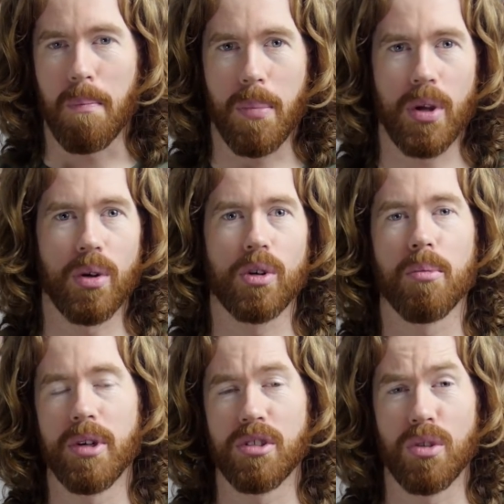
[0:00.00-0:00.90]

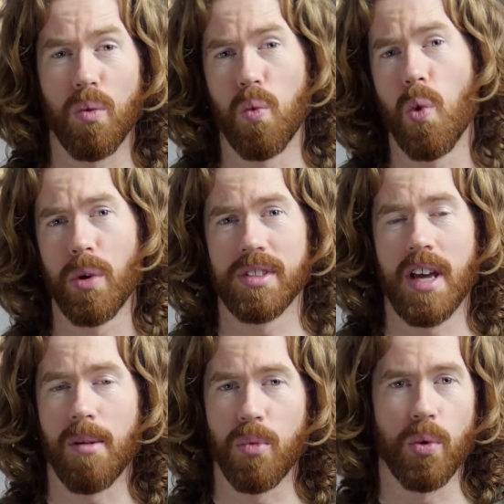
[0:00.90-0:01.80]
pilgrimage towards
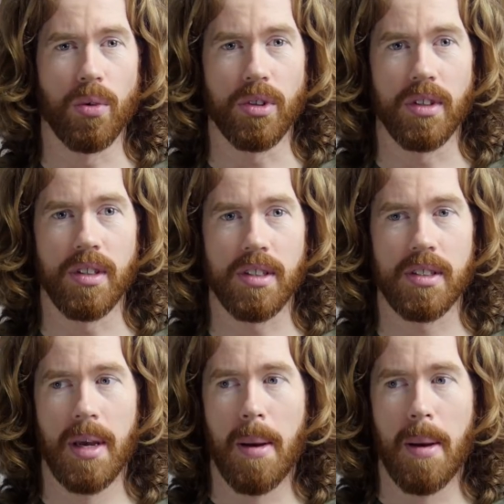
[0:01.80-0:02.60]
that moral goodness,